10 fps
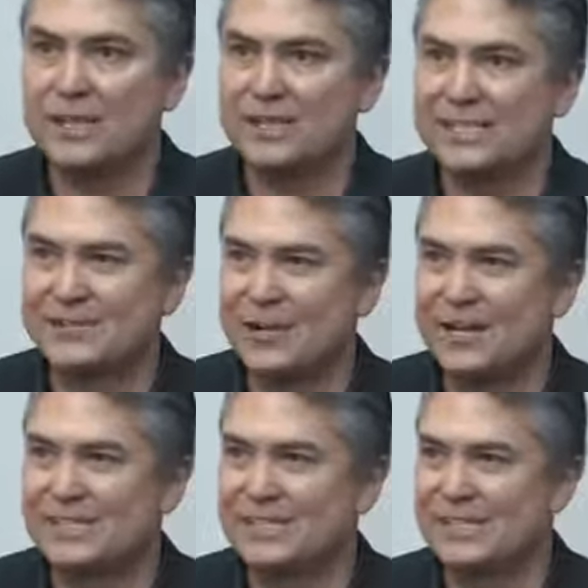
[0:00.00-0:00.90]
these
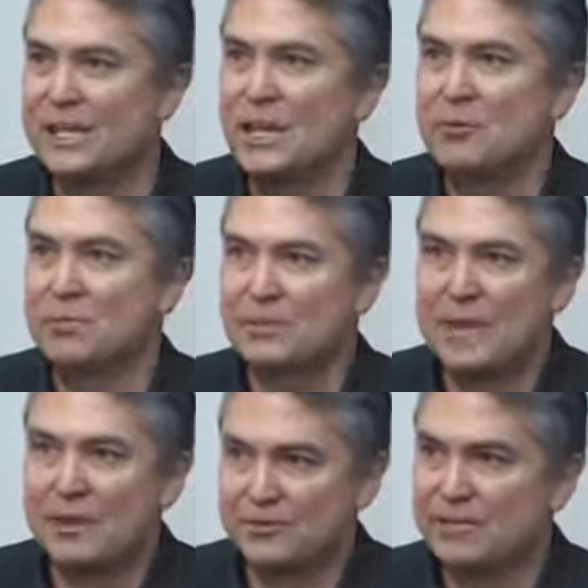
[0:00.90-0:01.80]
devices was
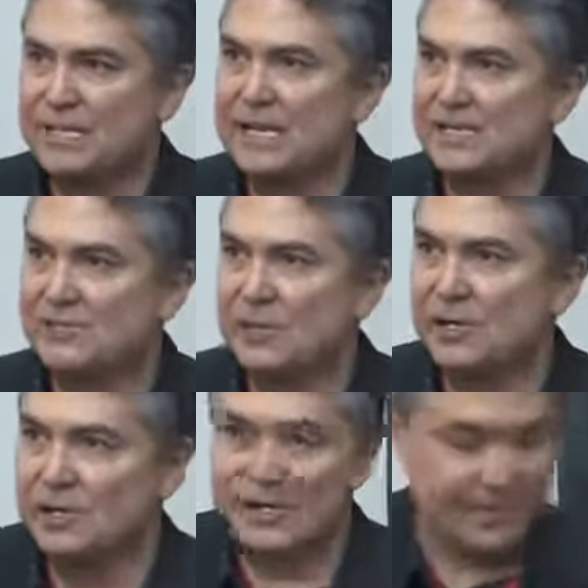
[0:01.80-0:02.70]
about 3 days of
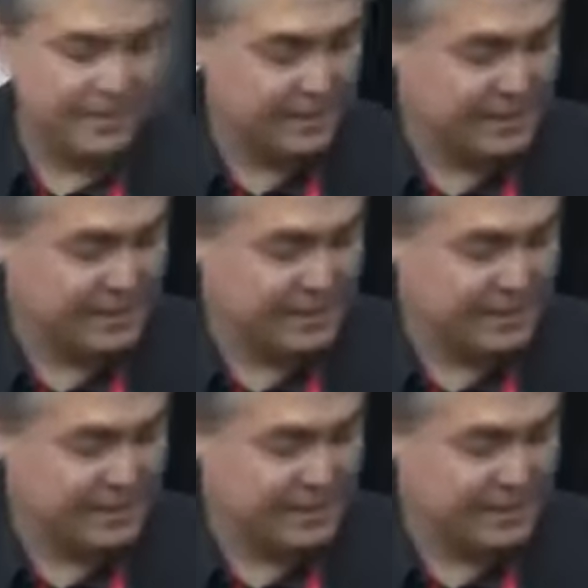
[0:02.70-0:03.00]
work.